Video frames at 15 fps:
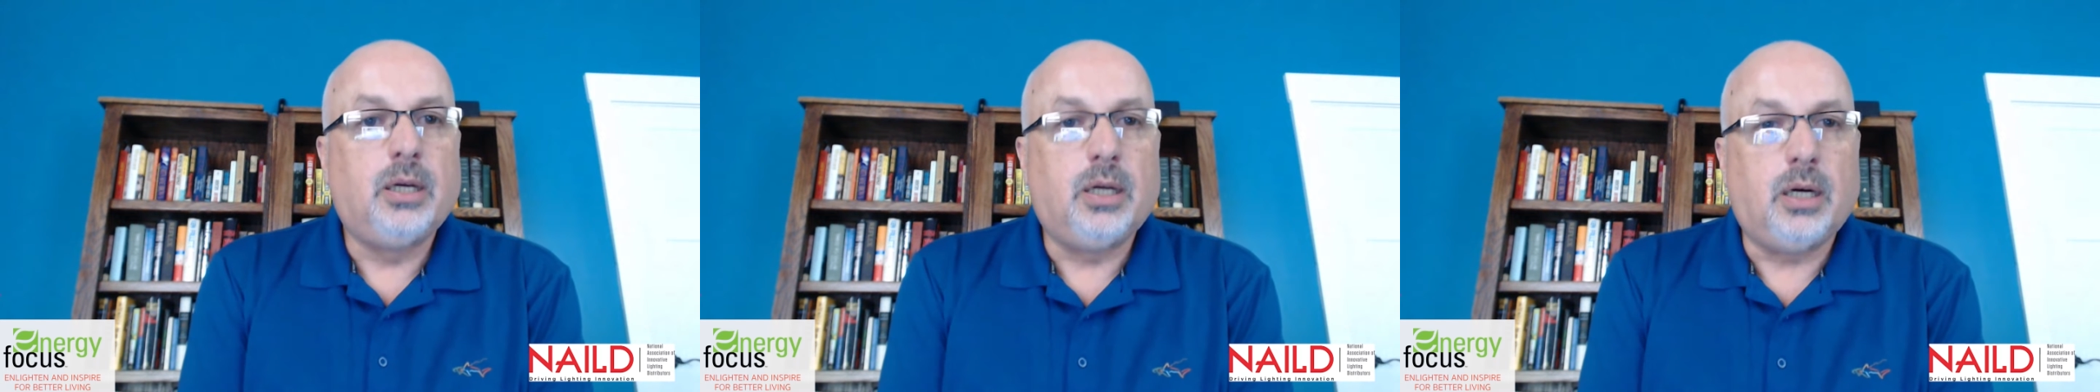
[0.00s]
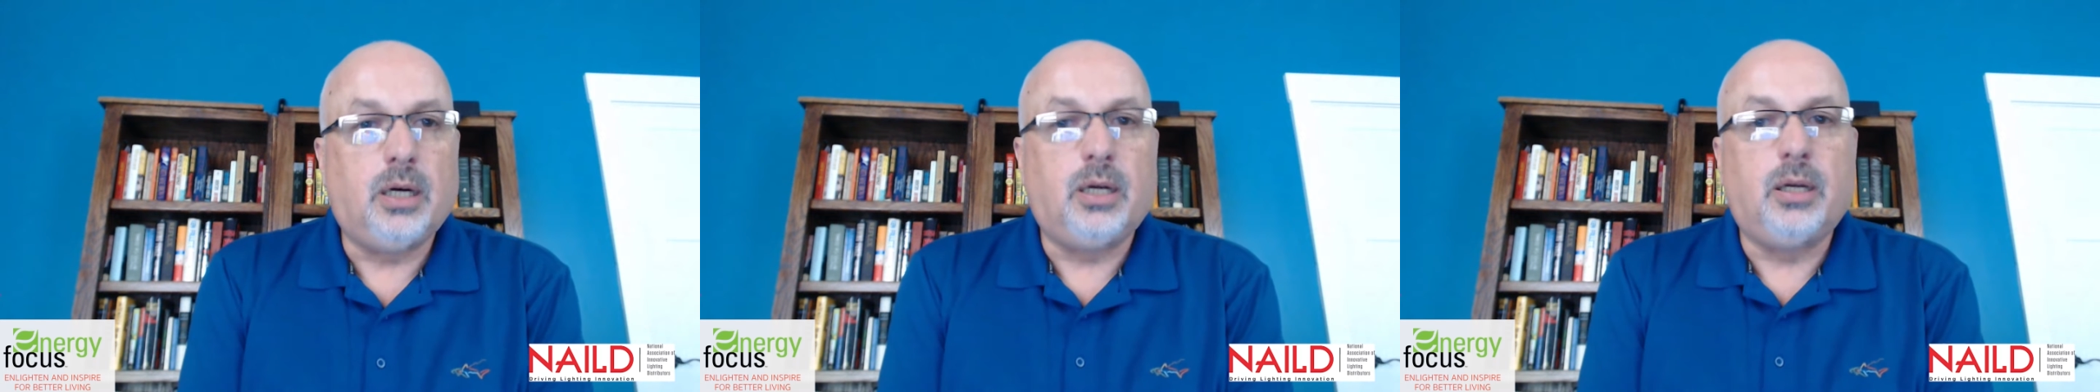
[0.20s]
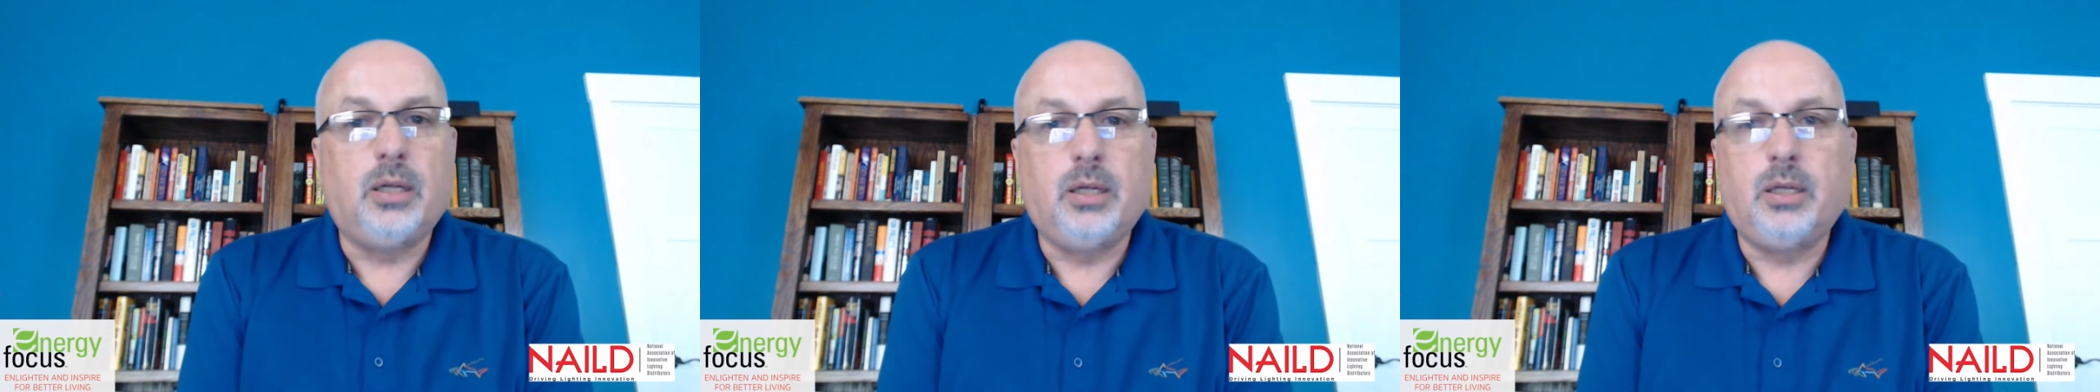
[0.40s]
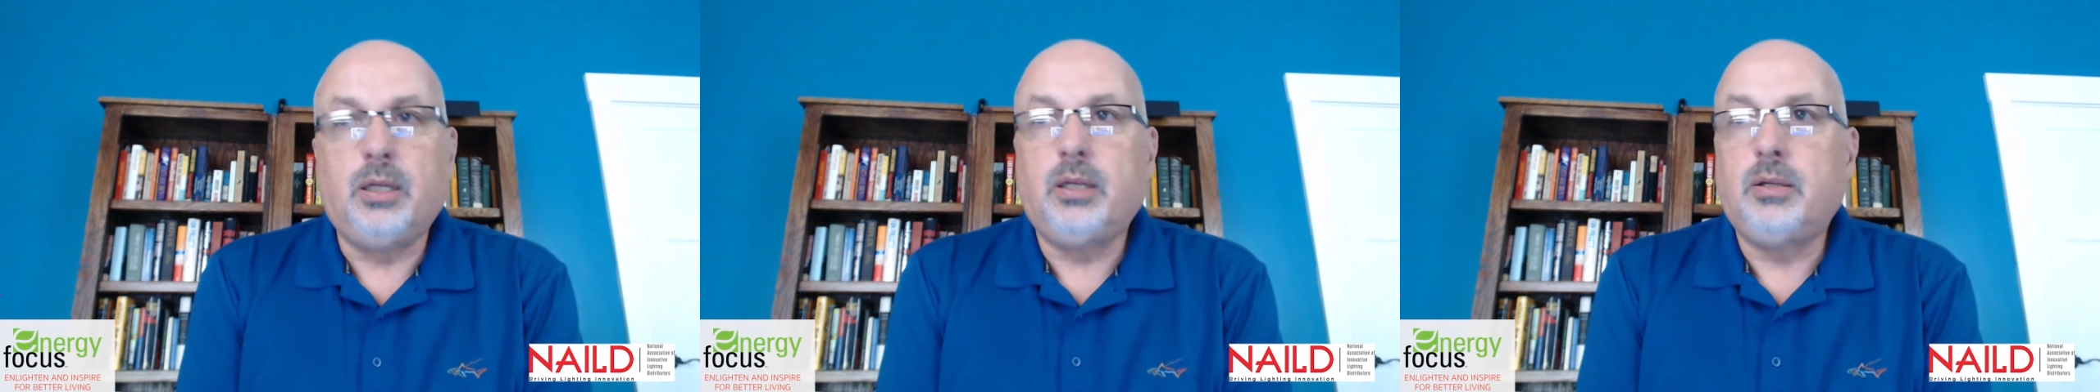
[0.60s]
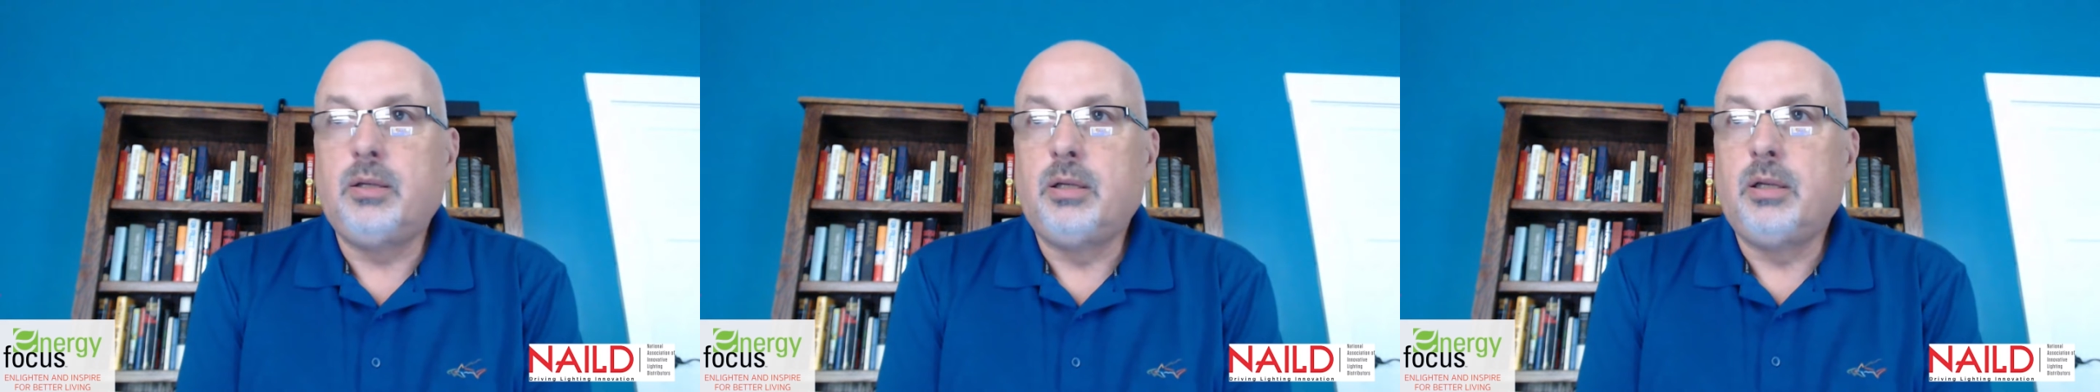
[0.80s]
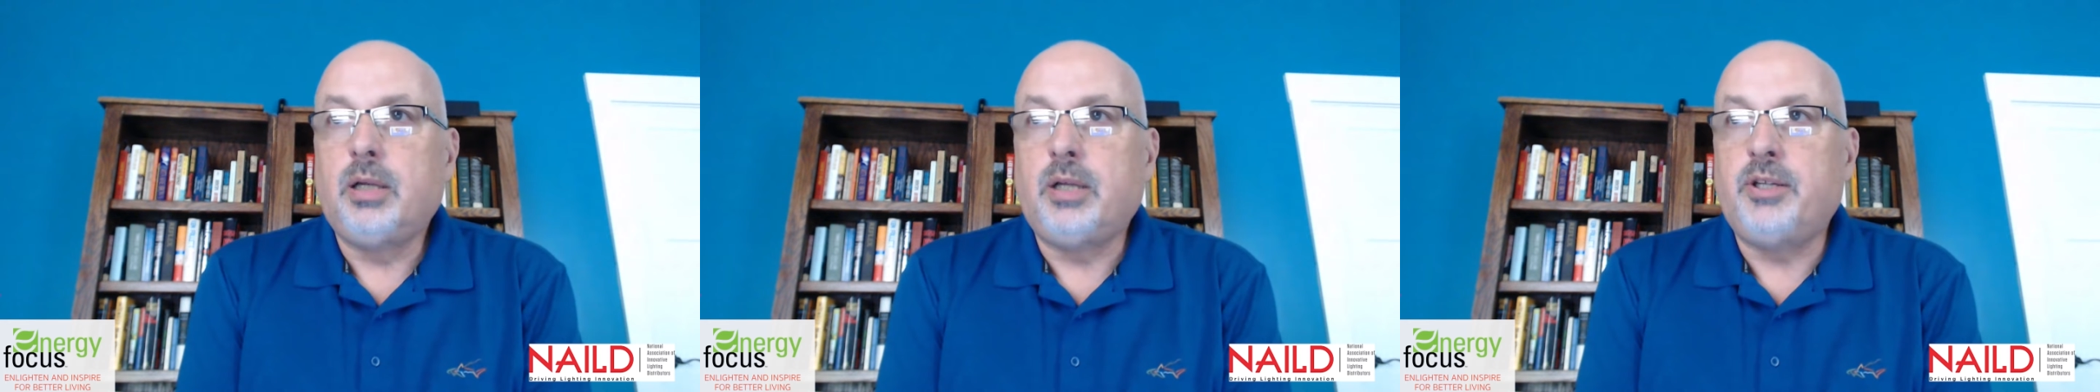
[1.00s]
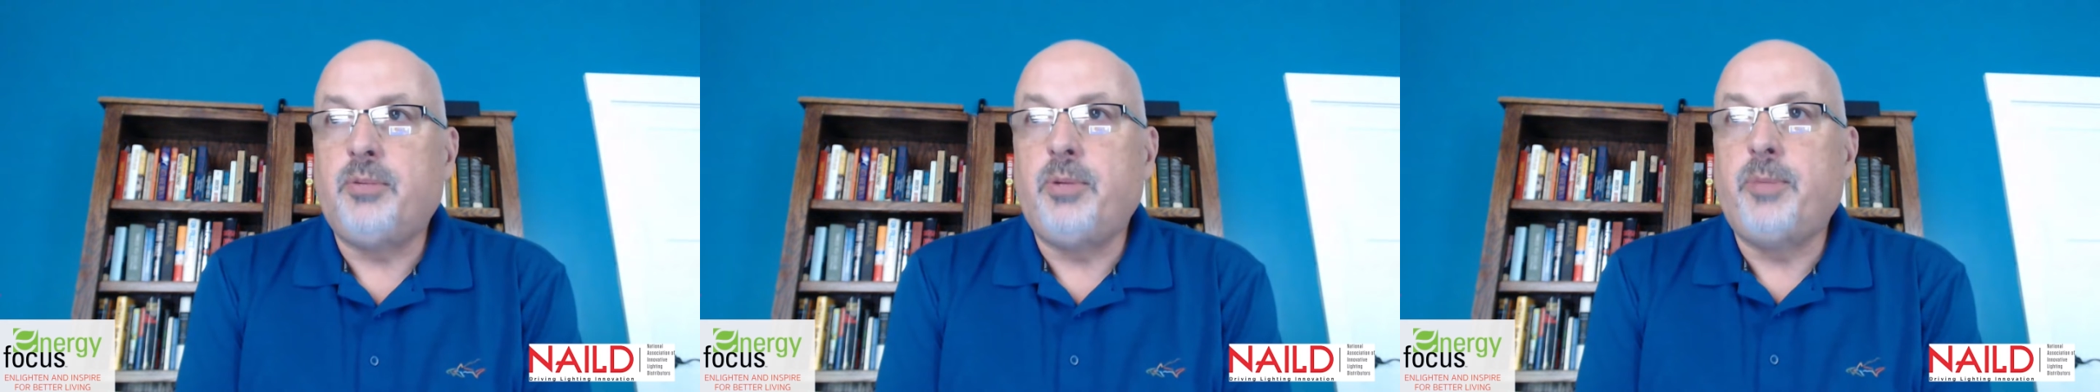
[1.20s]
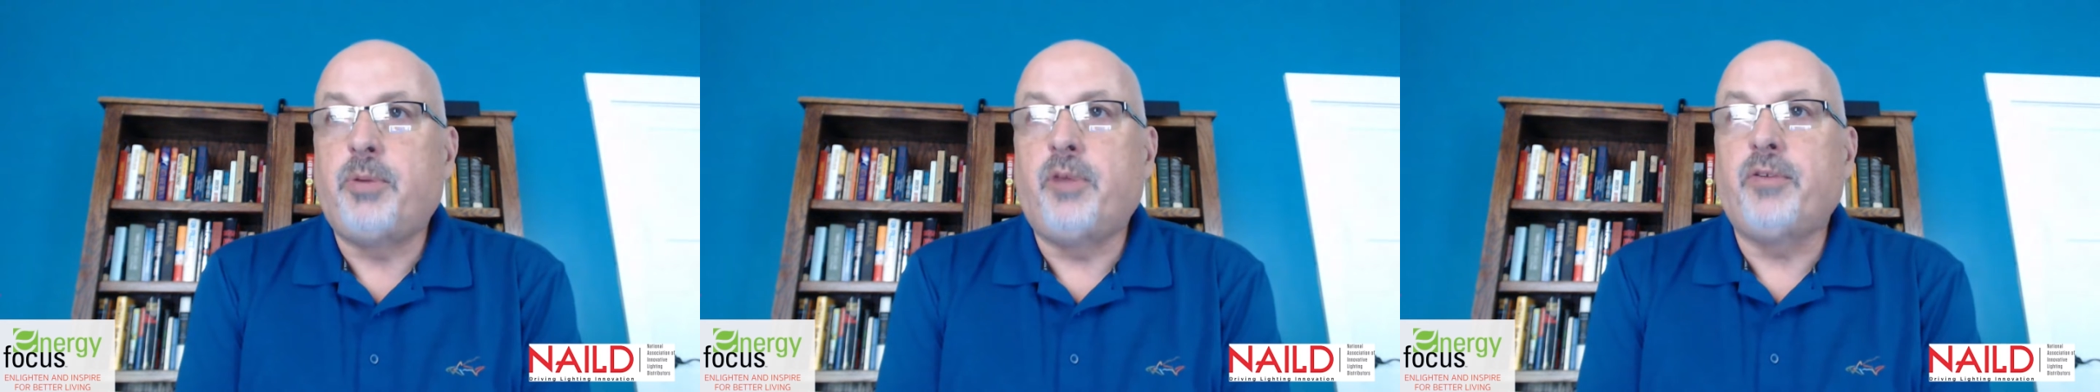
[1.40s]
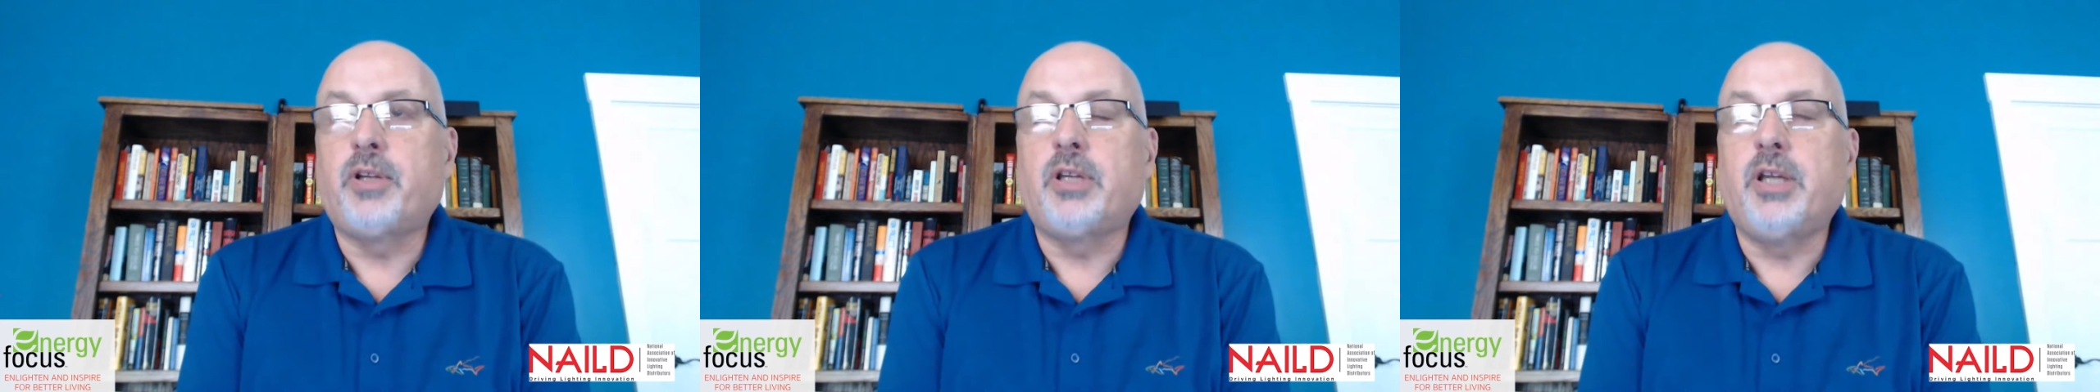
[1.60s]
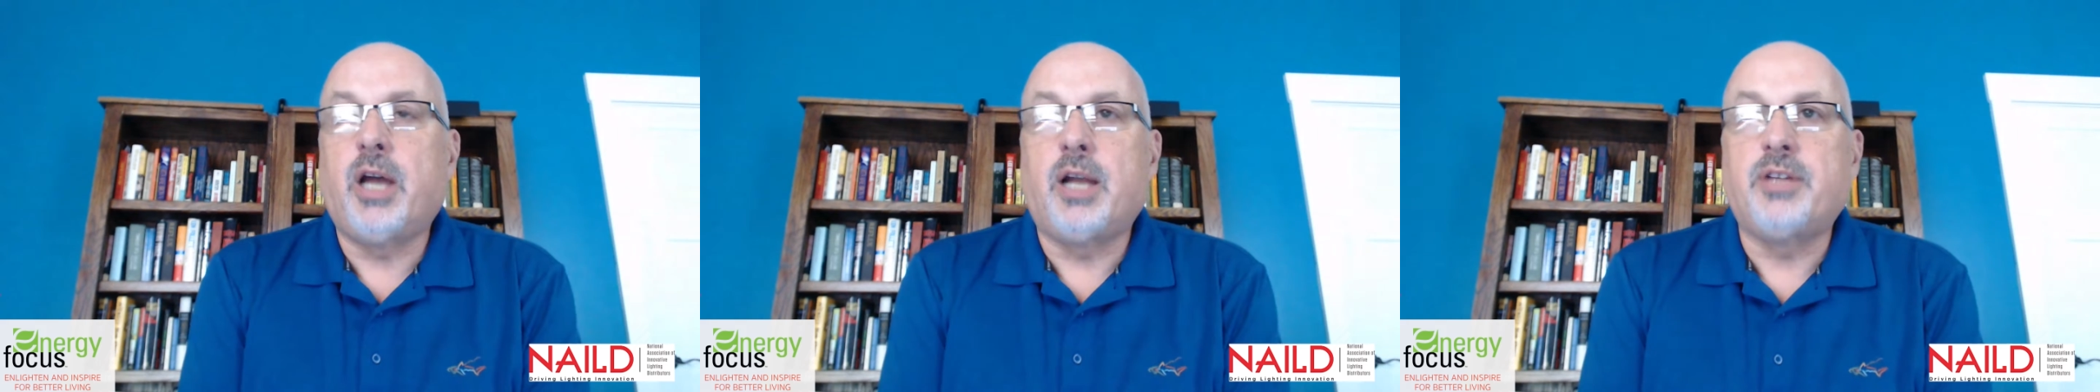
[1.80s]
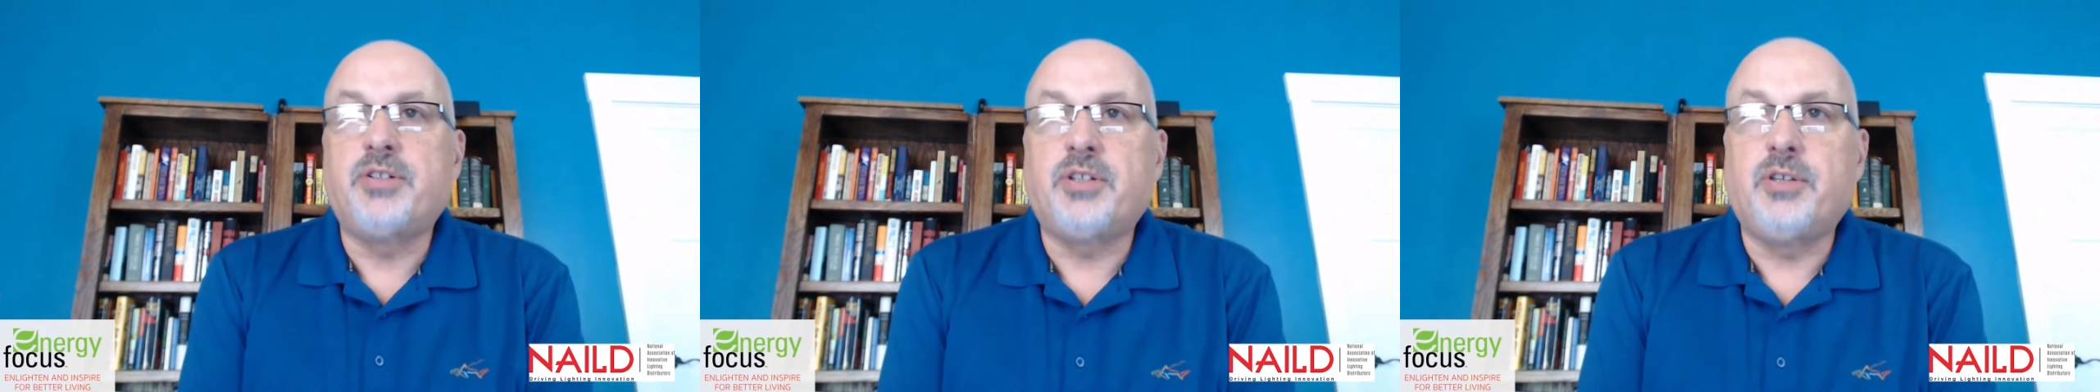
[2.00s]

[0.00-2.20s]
And to be perfectly honest,